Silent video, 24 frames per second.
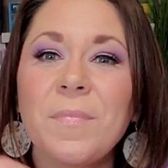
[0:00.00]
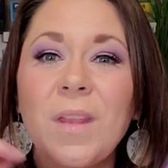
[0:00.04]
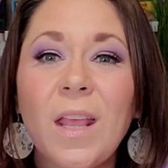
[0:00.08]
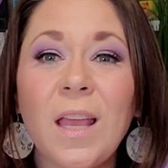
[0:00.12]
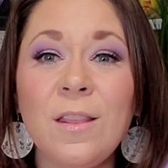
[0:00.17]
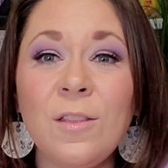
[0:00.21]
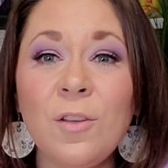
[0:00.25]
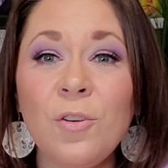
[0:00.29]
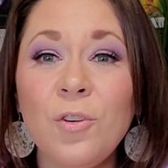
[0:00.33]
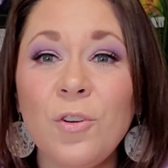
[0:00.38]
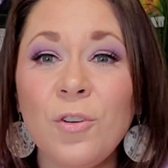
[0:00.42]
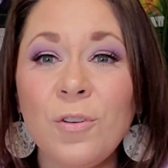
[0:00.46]

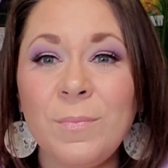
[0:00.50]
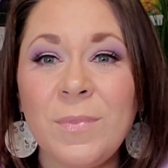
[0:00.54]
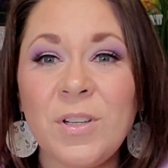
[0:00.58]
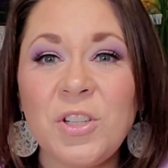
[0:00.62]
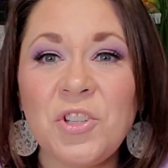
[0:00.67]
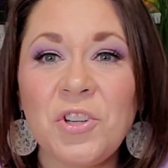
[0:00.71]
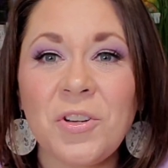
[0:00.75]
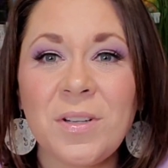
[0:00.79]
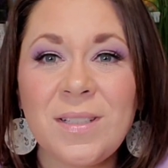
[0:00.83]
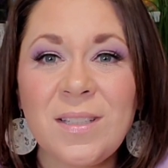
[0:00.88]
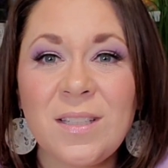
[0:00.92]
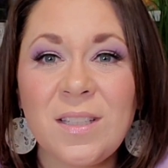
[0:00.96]
and the Hermit
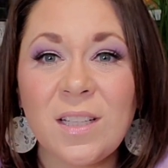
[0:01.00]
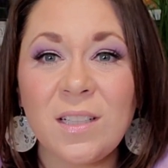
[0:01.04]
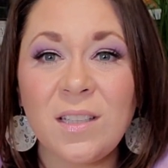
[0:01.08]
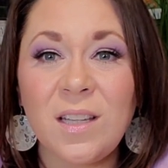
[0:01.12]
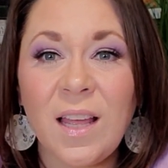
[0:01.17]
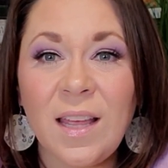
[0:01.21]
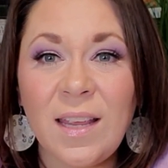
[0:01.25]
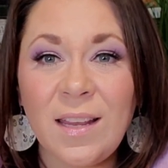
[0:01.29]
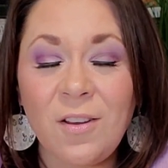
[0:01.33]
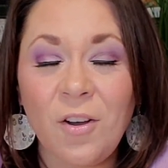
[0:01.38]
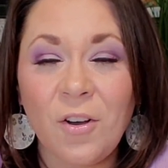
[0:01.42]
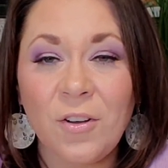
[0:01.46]
shines the
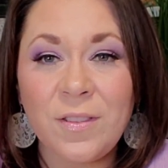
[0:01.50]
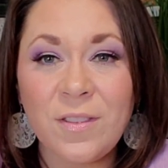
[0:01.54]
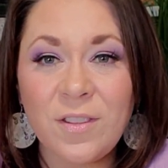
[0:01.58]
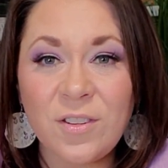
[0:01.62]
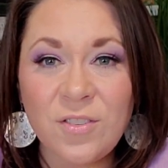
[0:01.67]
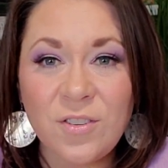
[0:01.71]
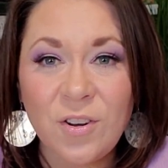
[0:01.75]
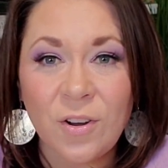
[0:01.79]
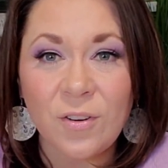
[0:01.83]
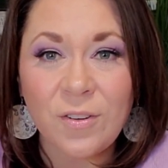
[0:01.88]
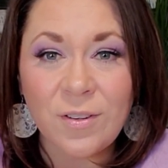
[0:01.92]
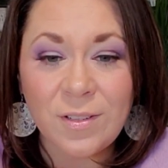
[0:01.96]
light on the
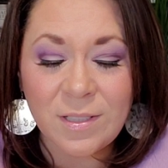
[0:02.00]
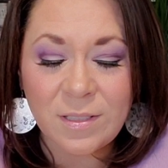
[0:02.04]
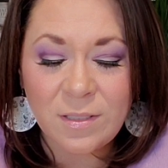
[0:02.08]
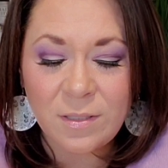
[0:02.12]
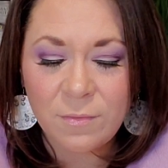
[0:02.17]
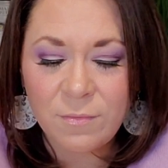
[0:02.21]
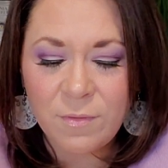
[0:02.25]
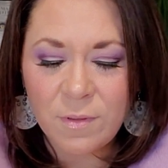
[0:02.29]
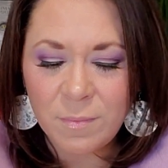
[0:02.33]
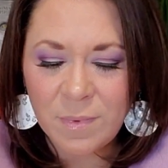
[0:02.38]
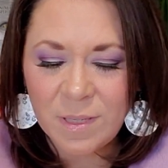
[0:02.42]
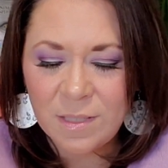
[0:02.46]
darkness
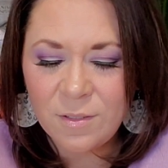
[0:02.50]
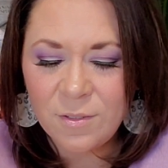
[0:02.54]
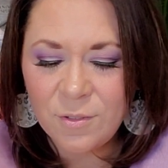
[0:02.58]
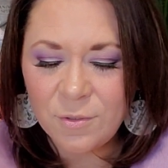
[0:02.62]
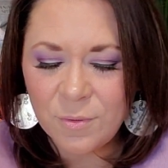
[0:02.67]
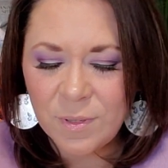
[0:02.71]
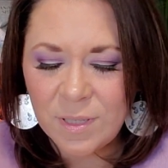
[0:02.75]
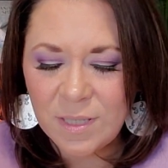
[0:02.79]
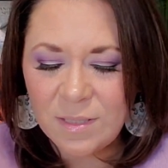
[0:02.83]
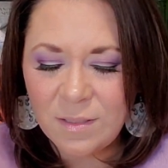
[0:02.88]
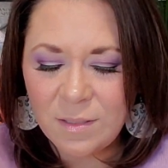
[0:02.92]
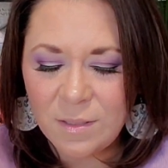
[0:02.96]
of the
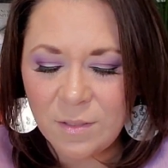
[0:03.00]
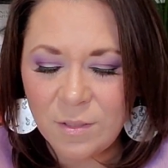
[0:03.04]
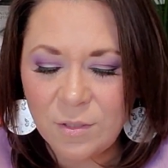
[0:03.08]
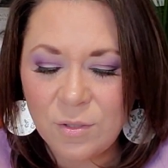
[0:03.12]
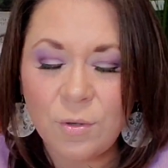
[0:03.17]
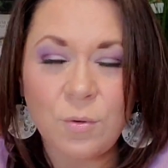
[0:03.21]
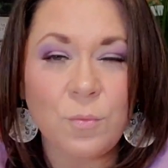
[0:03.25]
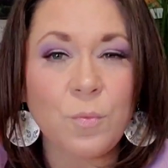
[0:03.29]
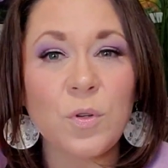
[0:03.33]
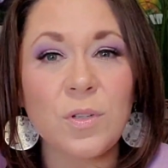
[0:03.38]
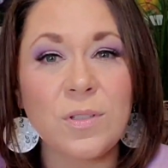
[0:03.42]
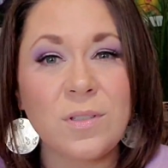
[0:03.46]
mysteries. And
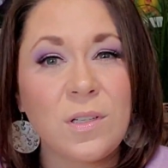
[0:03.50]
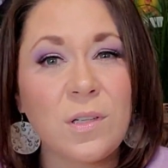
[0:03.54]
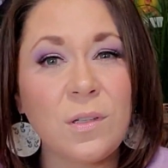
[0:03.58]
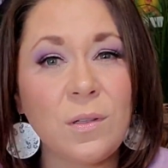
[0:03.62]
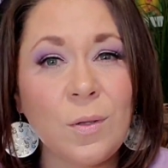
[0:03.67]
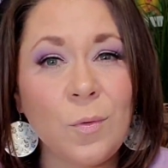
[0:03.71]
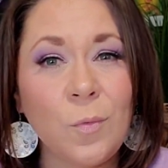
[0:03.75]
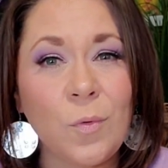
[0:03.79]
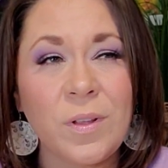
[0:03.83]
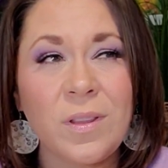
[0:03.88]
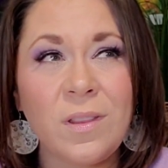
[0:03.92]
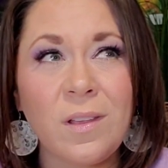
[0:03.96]
so we're
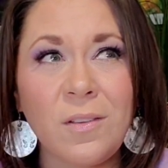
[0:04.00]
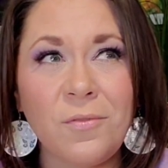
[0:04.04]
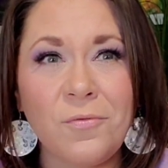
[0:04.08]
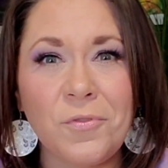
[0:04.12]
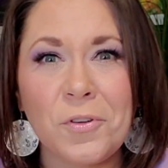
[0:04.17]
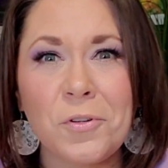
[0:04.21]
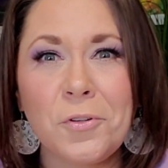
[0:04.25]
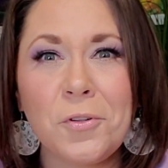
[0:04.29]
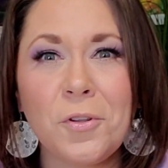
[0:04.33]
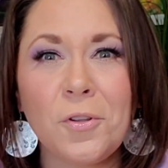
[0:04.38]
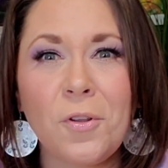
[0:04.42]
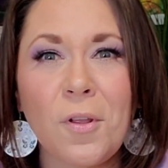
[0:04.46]
dealing with, I
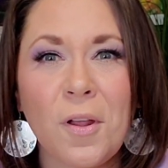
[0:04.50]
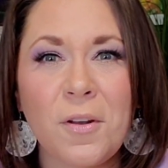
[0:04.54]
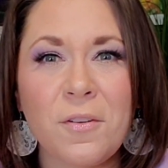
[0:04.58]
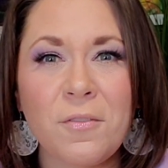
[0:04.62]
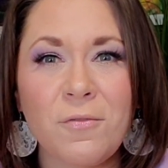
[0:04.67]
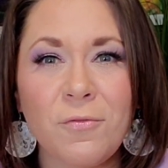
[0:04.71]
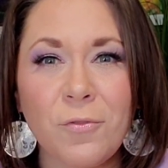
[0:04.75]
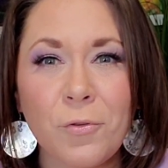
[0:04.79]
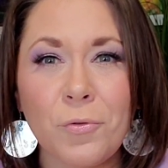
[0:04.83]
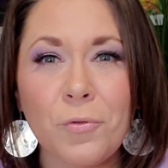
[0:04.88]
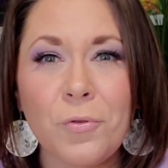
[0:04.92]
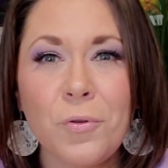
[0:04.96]
feel, a lot
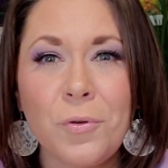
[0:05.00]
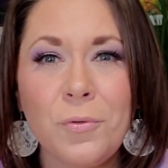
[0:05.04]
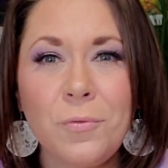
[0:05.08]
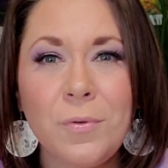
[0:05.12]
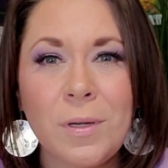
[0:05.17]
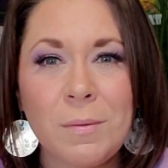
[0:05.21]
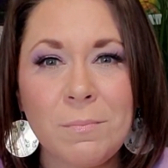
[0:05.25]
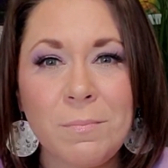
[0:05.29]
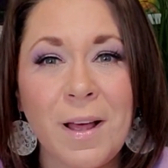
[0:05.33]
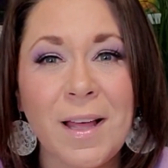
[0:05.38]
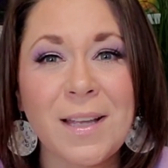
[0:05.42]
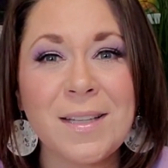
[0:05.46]
of Virgo
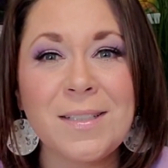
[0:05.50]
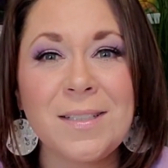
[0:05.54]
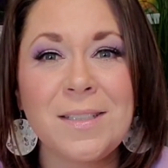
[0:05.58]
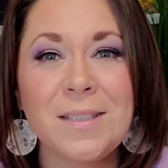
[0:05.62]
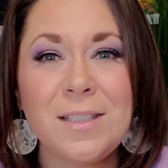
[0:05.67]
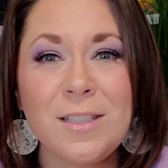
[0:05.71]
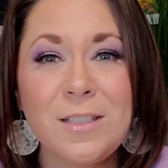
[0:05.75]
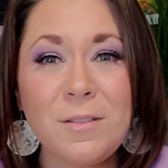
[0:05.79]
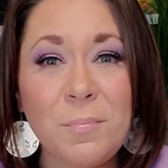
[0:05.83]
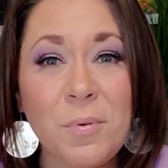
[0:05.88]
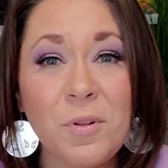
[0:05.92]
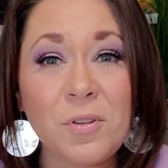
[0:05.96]
and
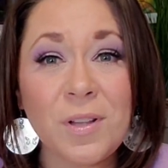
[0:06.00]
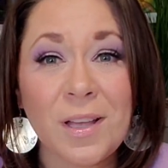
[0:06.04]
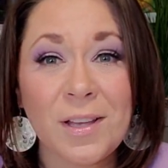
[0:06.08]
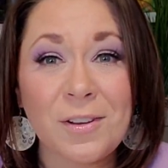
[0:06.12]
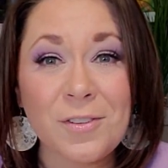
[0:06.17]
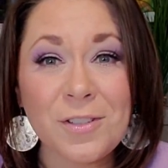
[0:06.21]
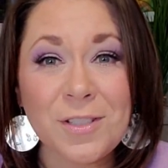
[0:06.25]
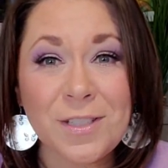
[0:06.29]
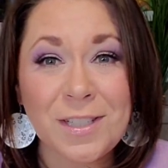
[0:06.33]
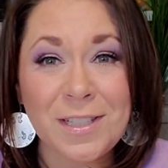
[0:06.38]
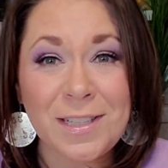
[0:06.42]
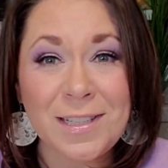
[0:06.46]
Pisces
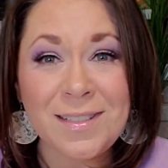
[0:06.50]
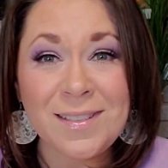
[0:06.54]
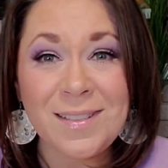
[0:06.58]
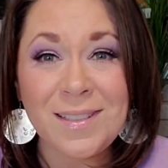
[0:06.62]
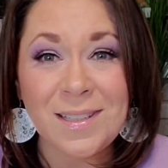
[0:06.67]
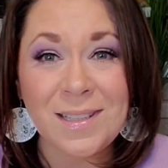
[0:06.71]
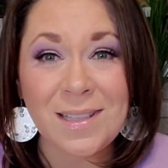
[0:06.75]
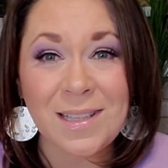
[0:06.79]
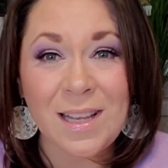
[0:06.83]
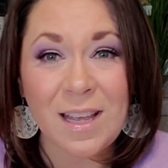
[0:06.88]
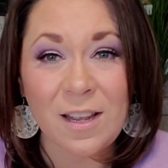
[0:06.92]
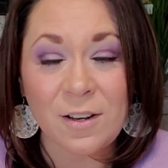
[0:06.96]
polarities
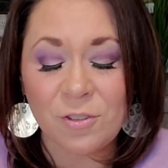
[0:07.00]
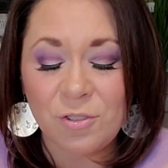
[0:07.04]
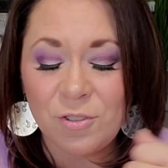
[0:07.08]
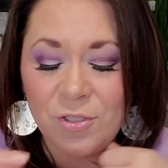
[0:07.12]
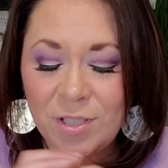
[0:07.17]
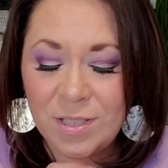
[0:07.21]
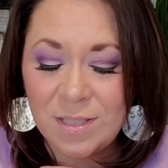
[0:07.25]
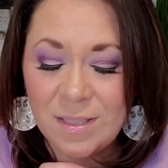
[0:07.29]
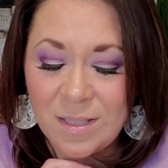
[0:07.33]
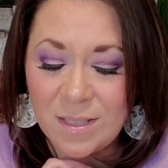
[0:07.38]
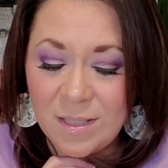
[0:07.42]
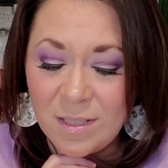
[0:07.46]
in the
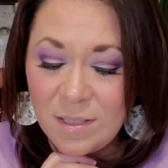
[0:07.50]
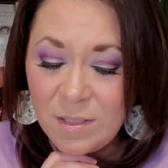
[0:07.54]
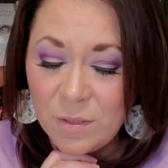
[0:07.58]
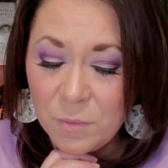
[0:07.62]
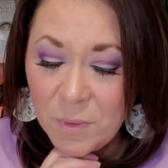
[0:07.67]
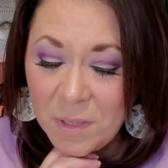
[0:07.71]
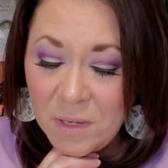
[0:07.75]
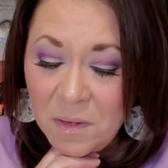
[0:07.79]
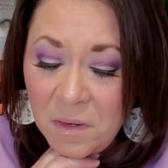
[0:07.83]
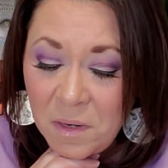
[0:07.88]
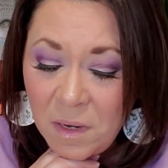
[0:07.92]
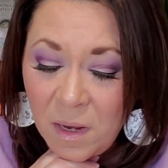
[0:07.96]
energies this
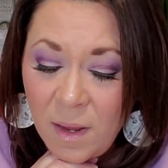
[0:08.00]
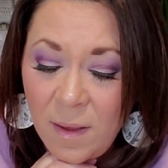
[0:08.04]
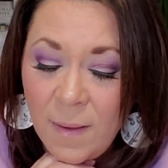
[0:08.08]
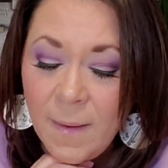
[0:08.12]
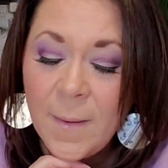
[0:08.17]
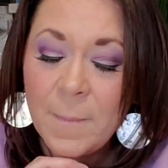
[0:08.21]
week.